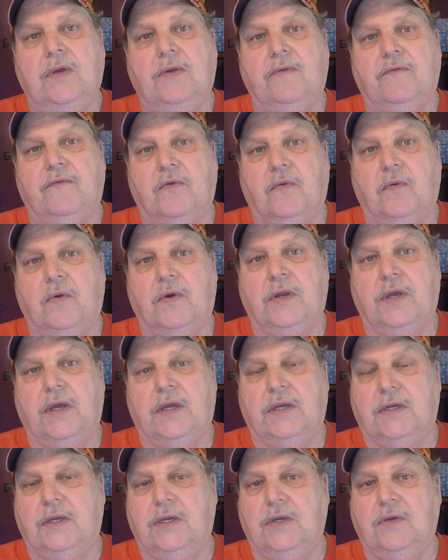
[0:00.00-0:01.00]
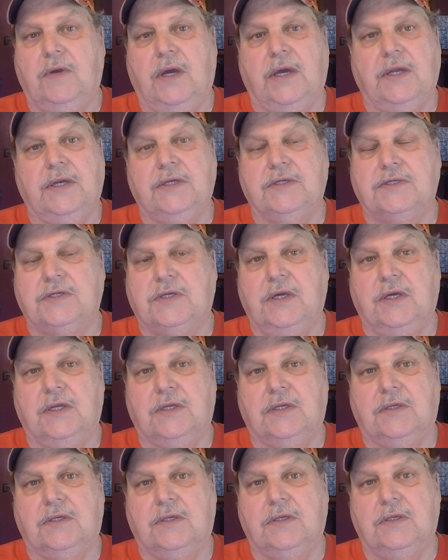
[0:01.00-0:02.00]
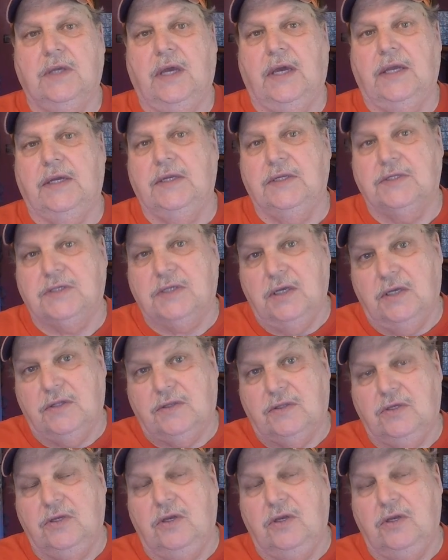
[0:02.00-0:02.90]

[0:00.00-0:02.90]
For what I'd do, I'd just cut the